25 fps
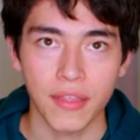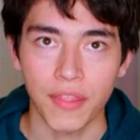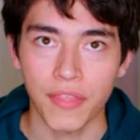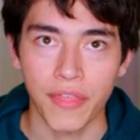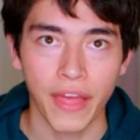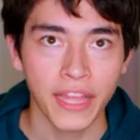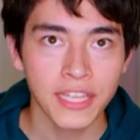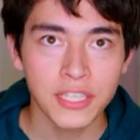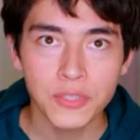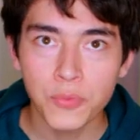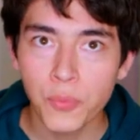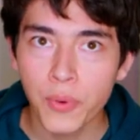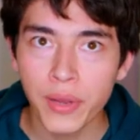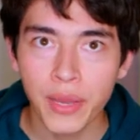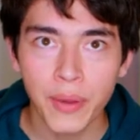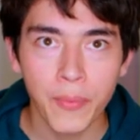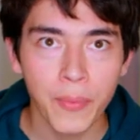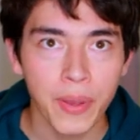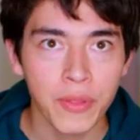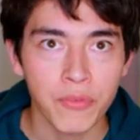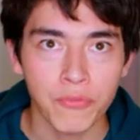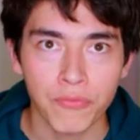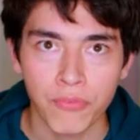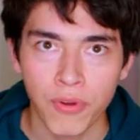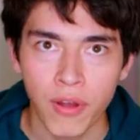That's where I
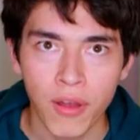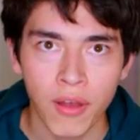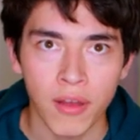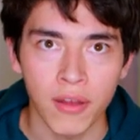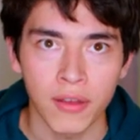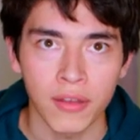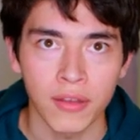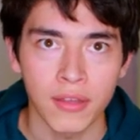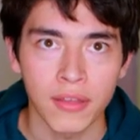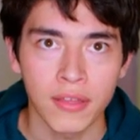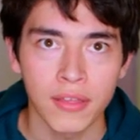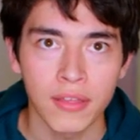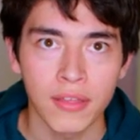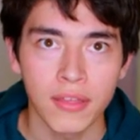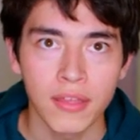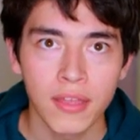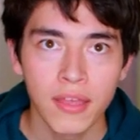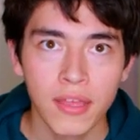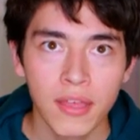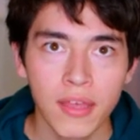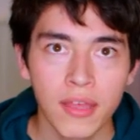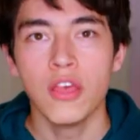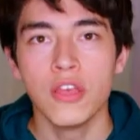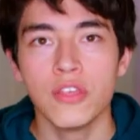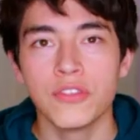went wrong.
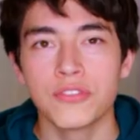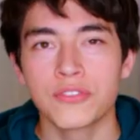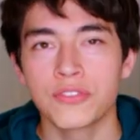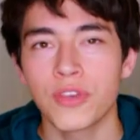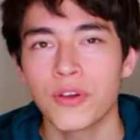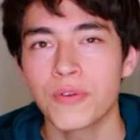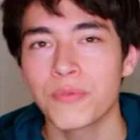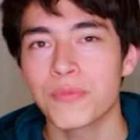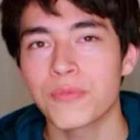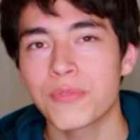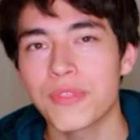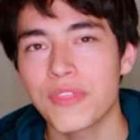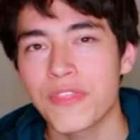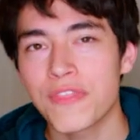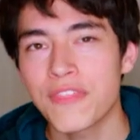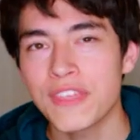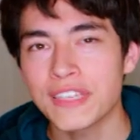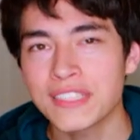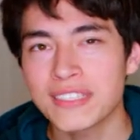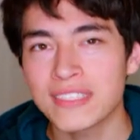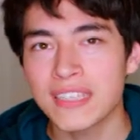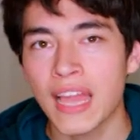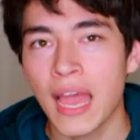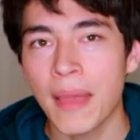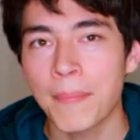So
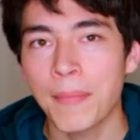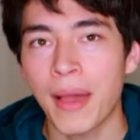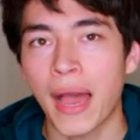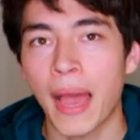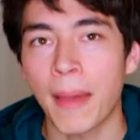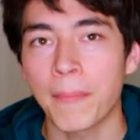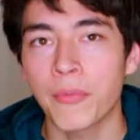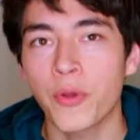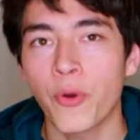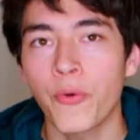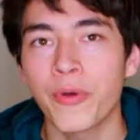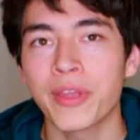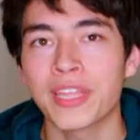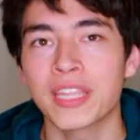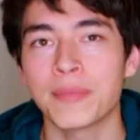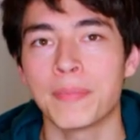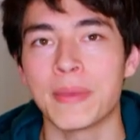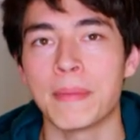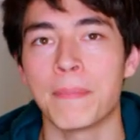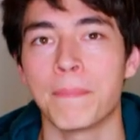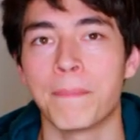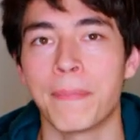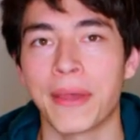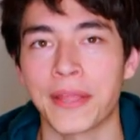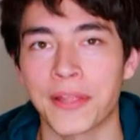this time, I'm going to
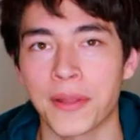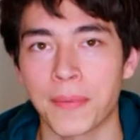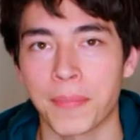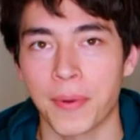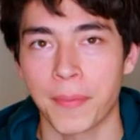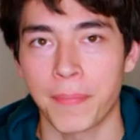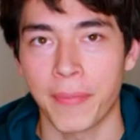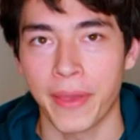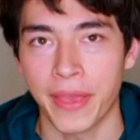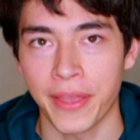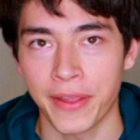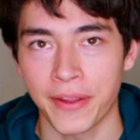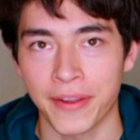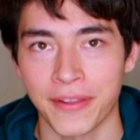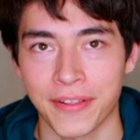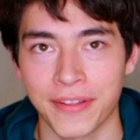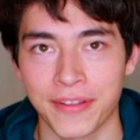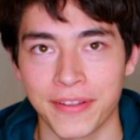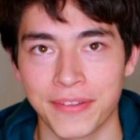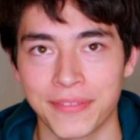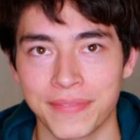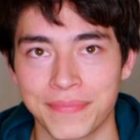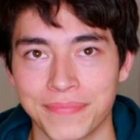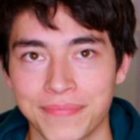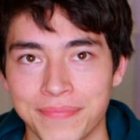be better prepared.
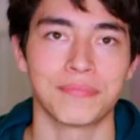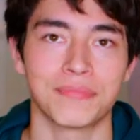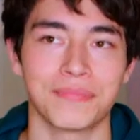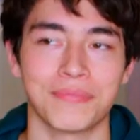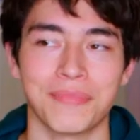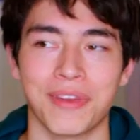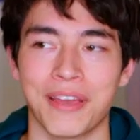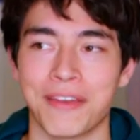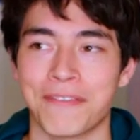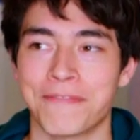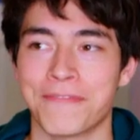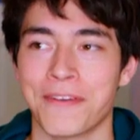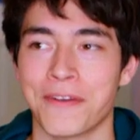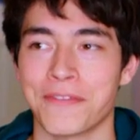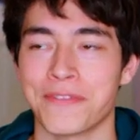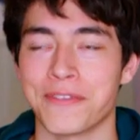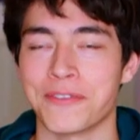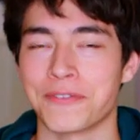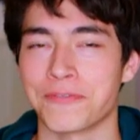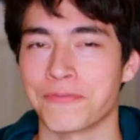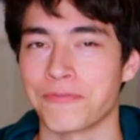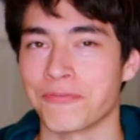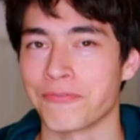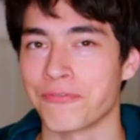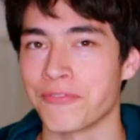I found
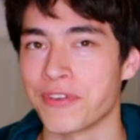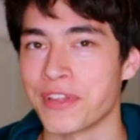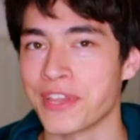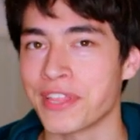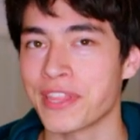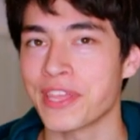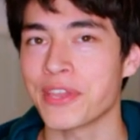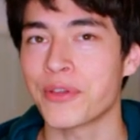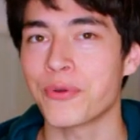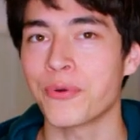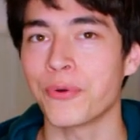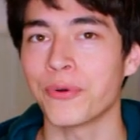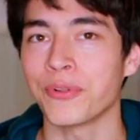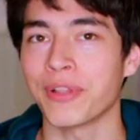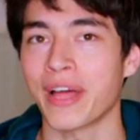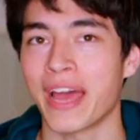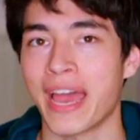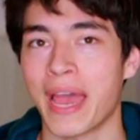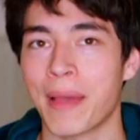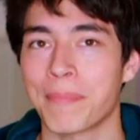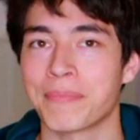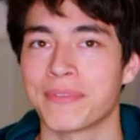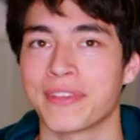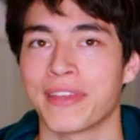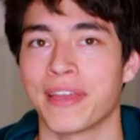this really cool
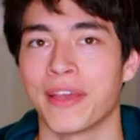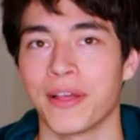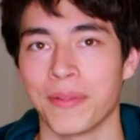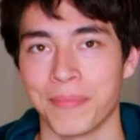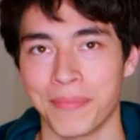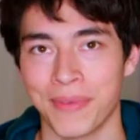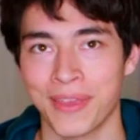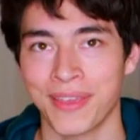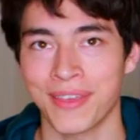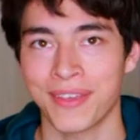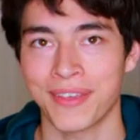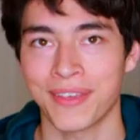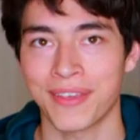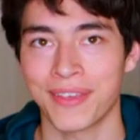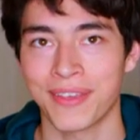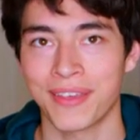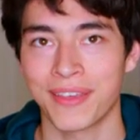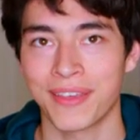app to help me.